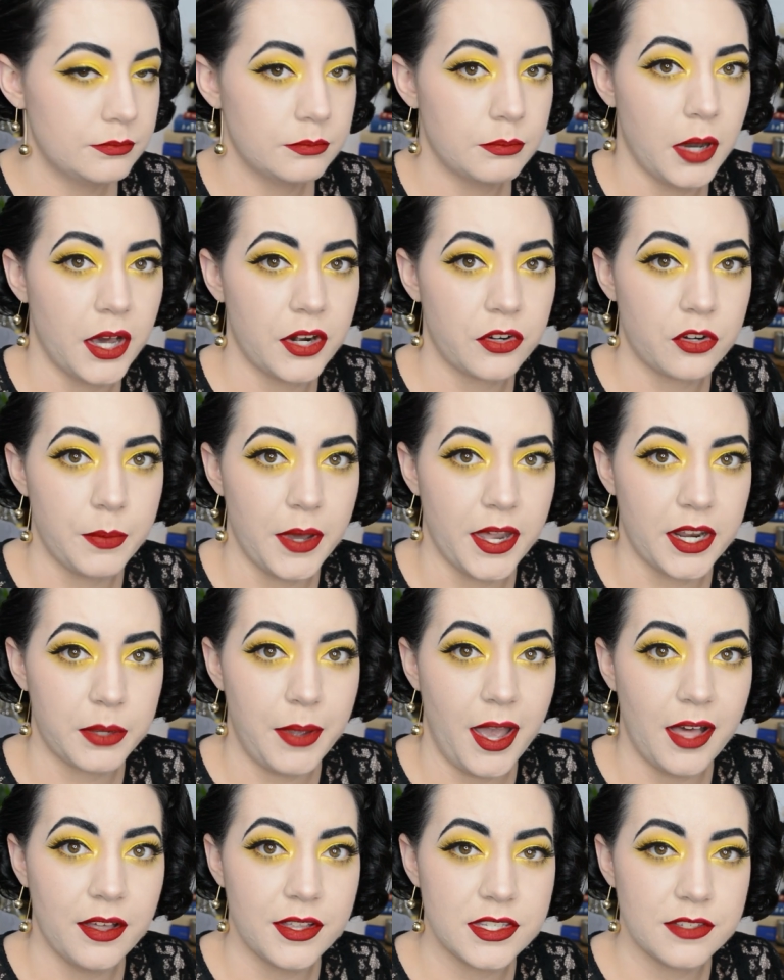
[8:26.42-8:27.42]
monochromatic
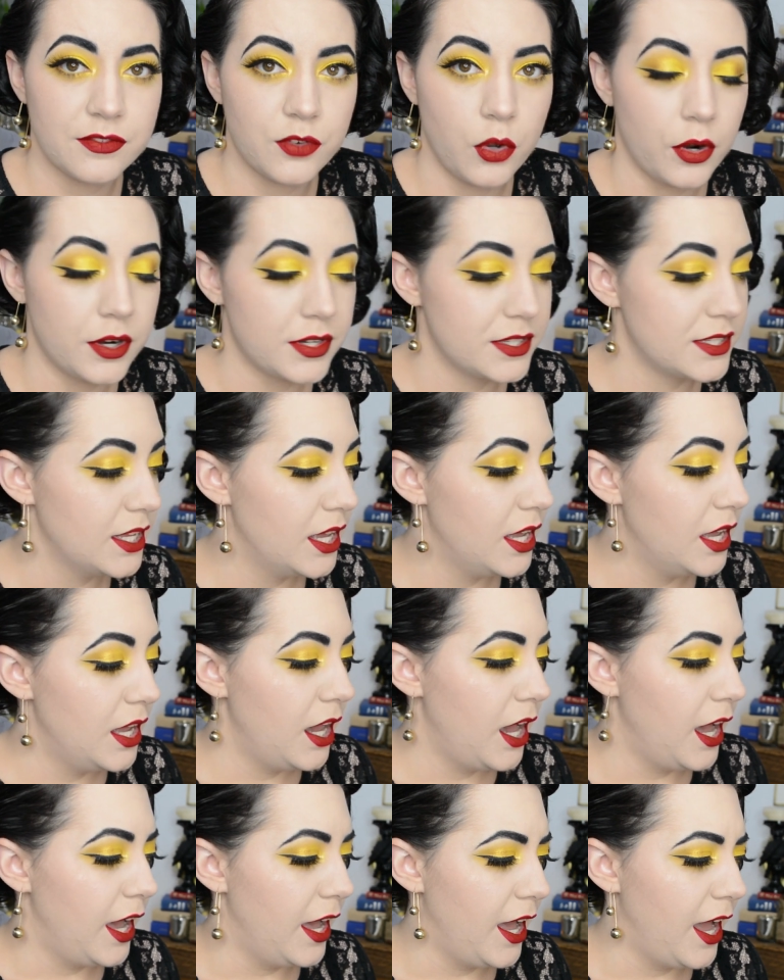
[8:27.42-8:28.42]
palettes, of course.
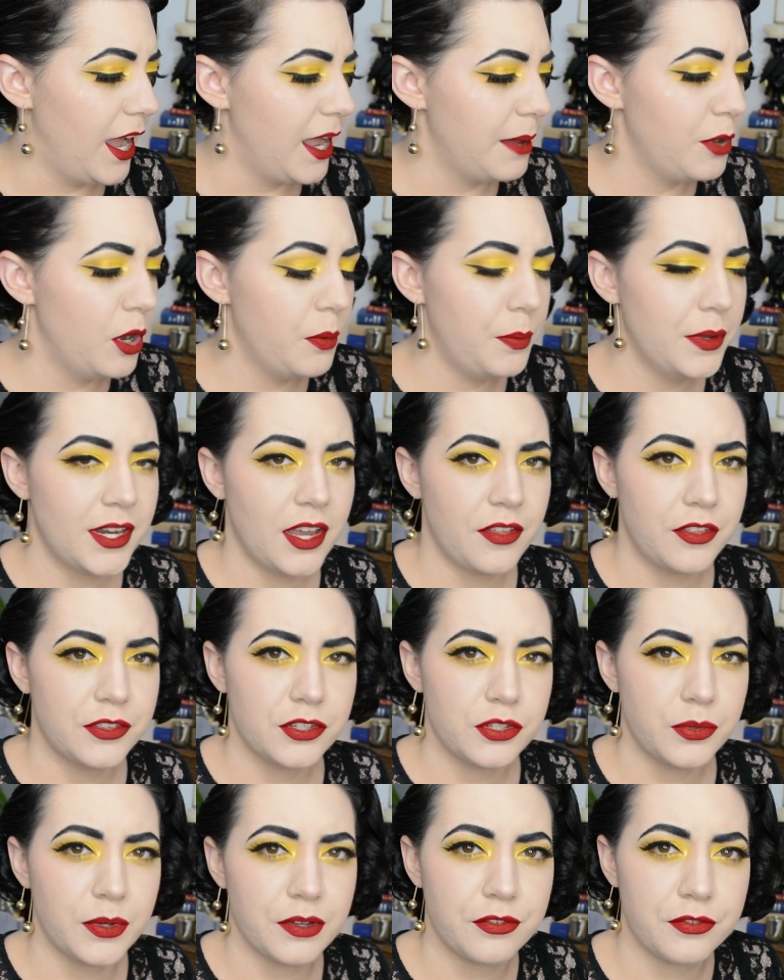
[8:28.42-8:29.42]
I am hoping now that
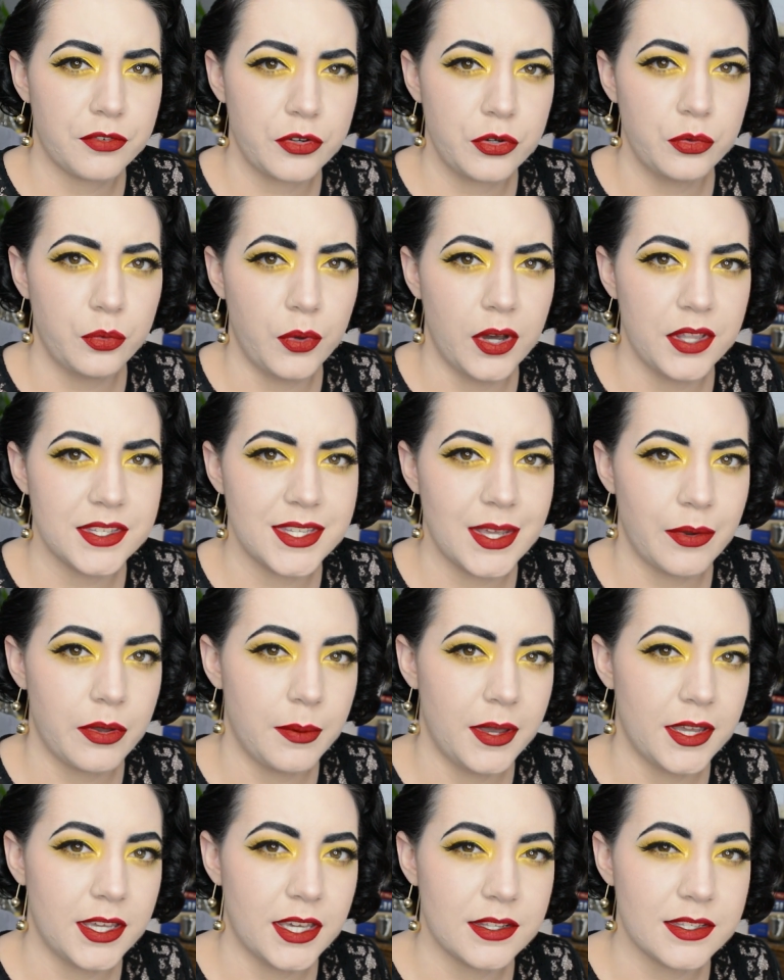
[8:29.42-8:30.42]
they're doing fruit ones that we
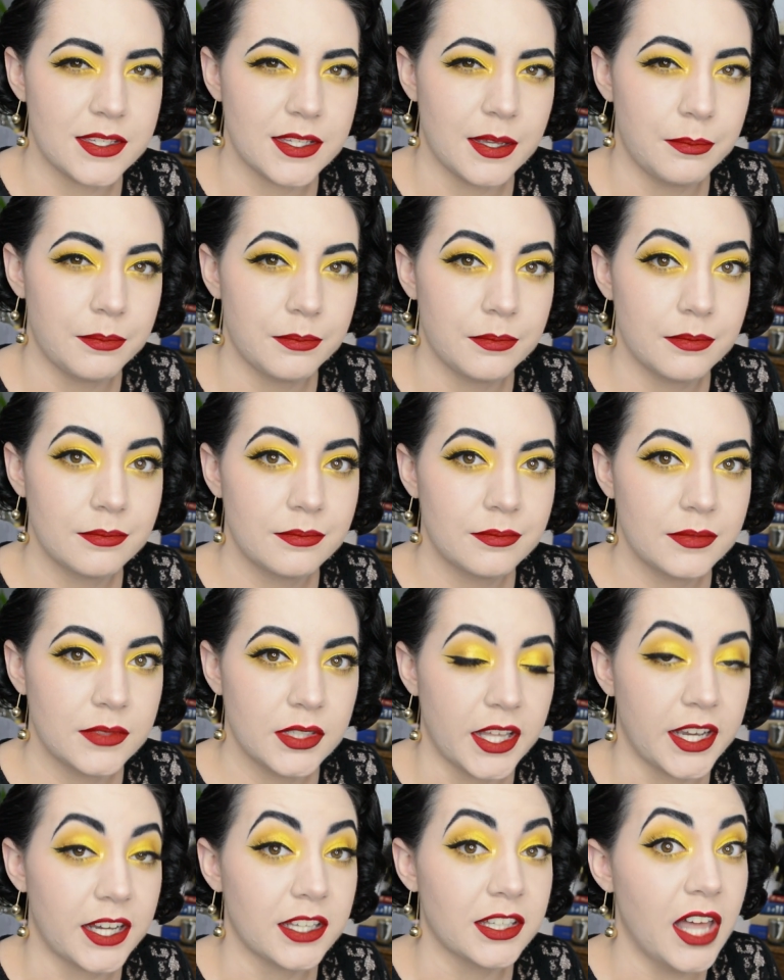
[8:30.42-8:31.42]
might get some,
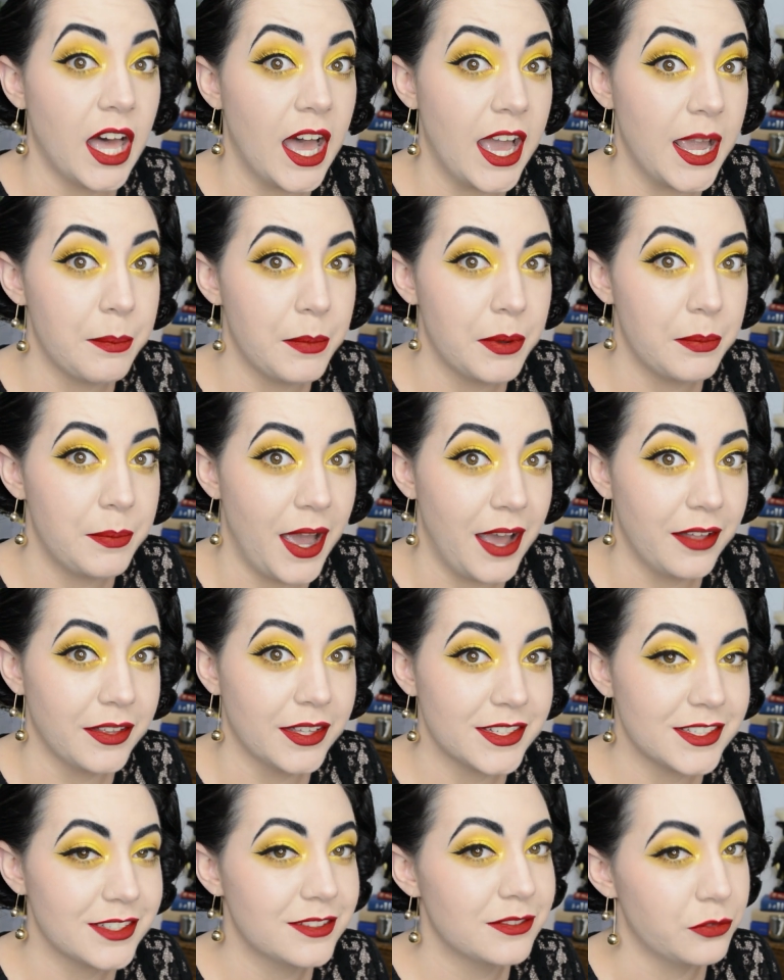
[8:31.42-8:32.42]
like a lime
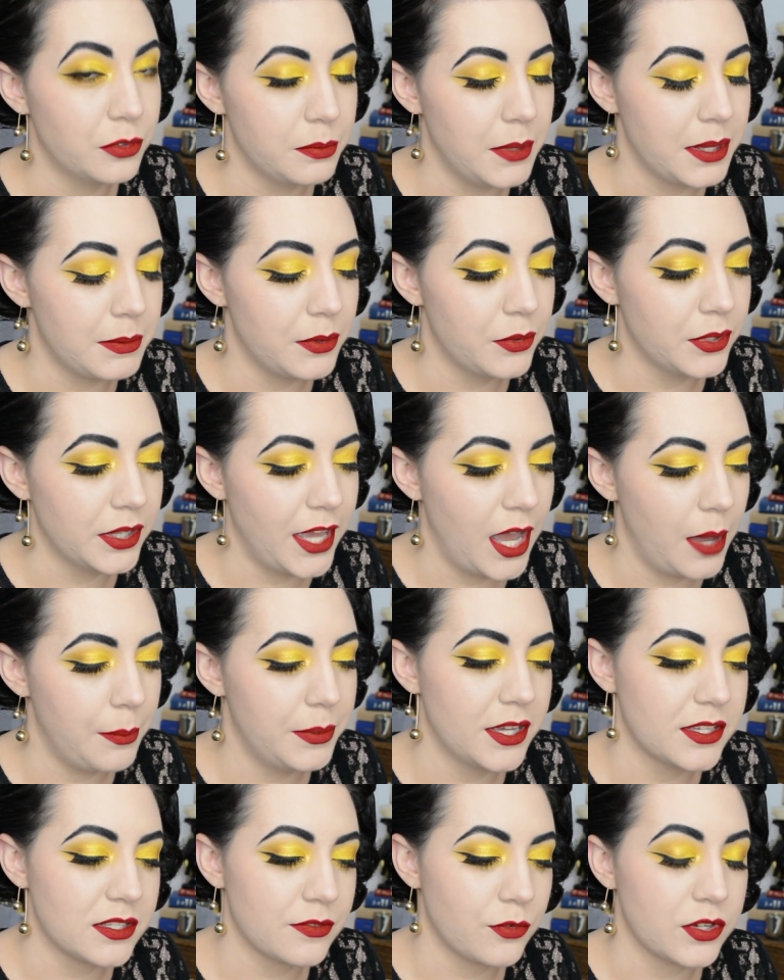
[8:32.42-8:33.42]
palette would make me really happy,
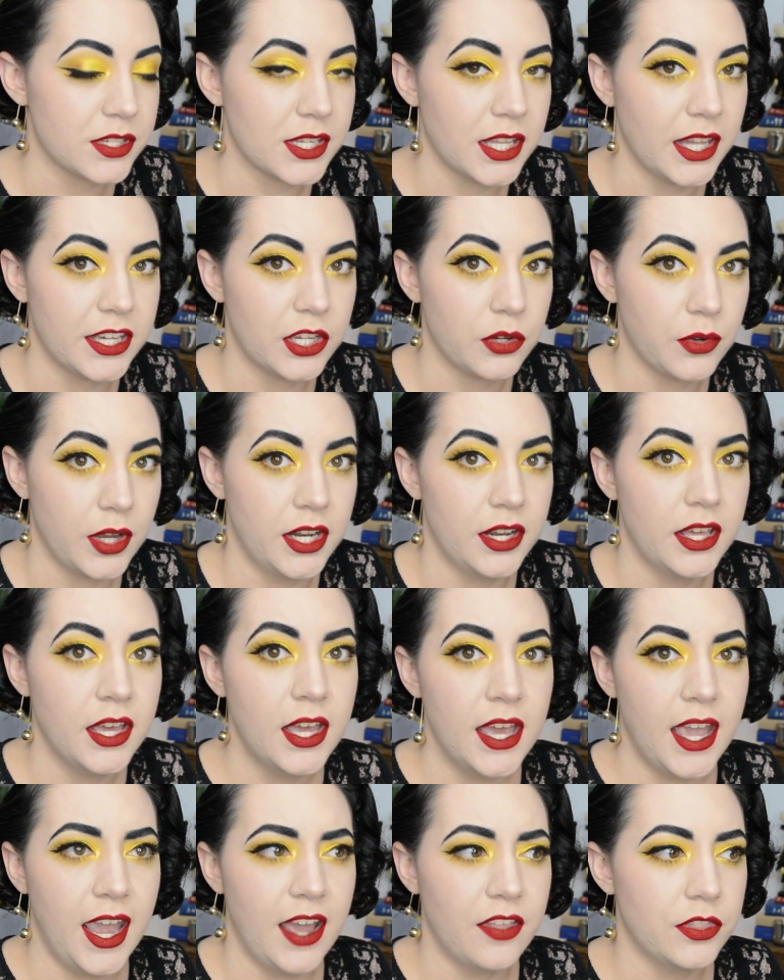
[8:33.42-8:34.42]
because of course I like green.
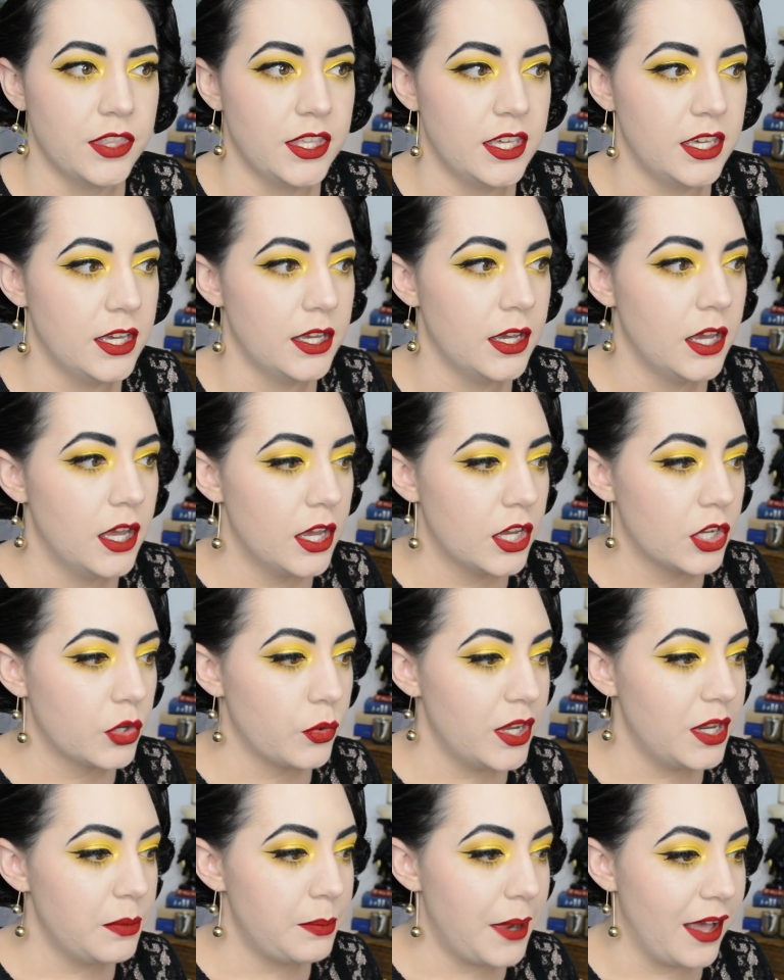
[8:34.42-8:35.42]
And the
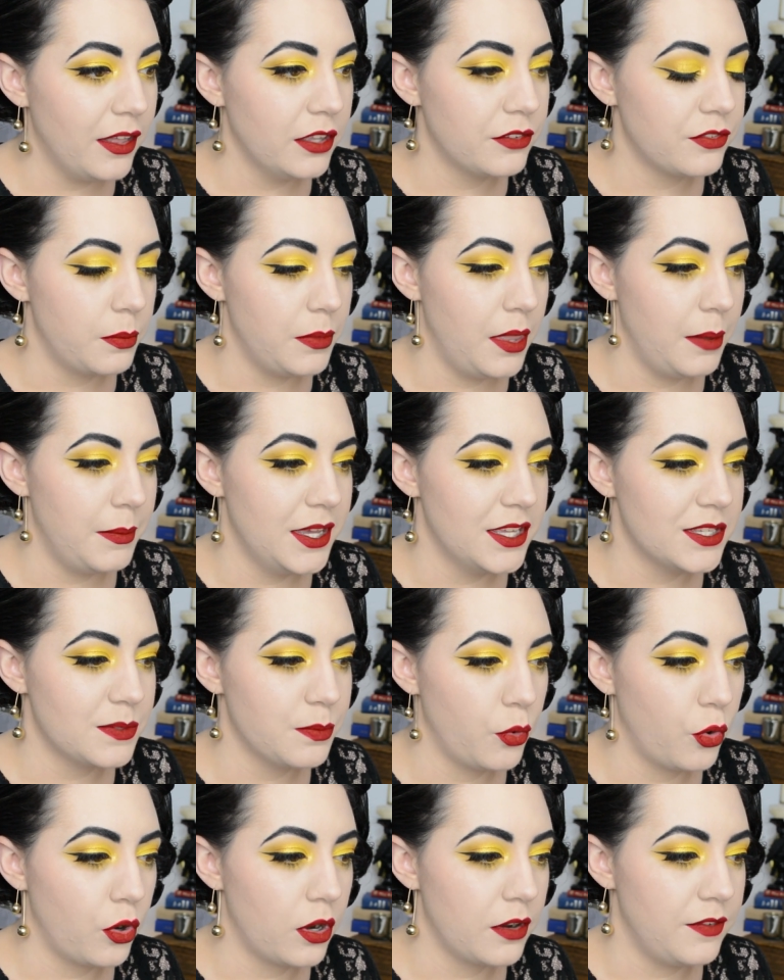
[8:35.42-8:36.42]
green palette from them is
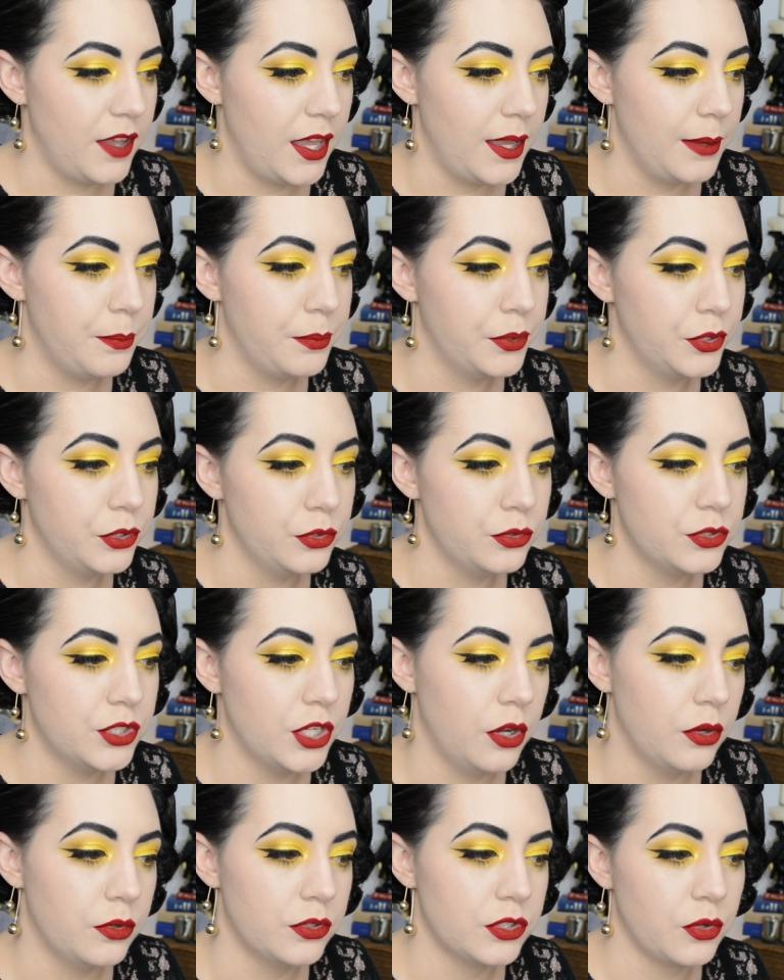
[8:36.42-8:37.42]
more of a blue
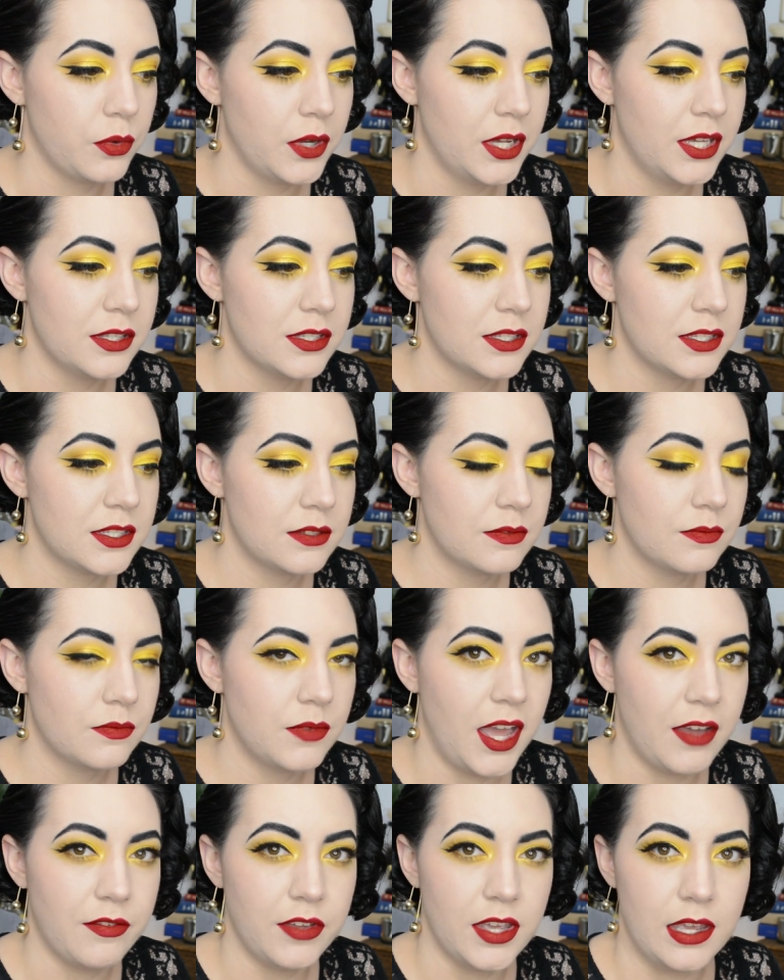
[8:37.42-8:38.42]
toned greens
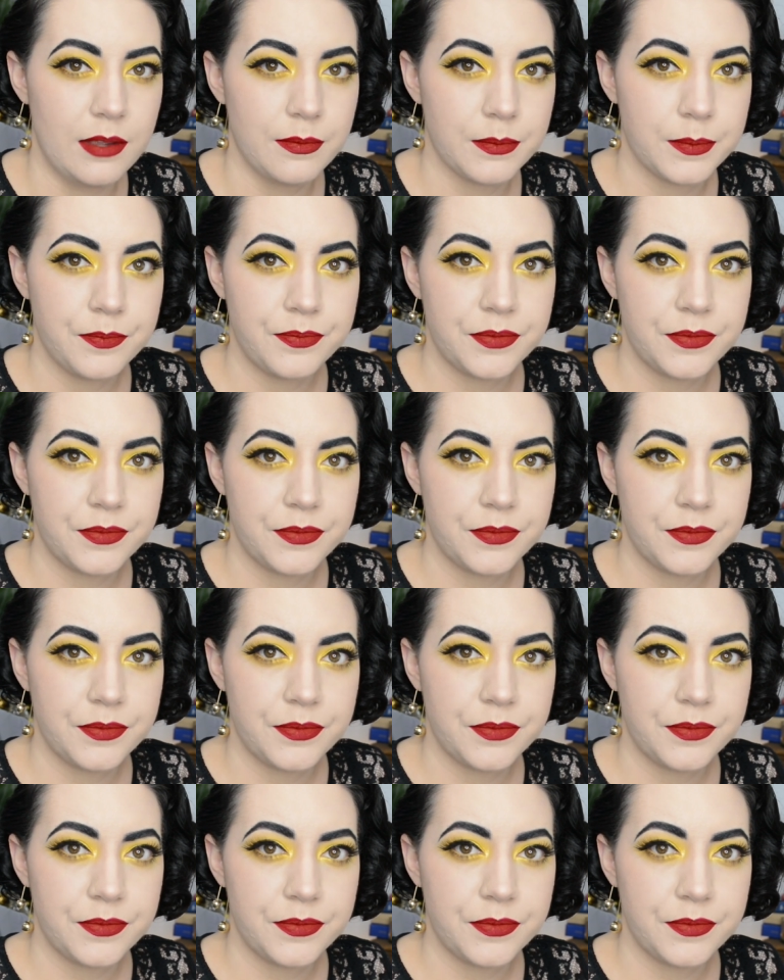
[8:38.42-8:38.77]
heavy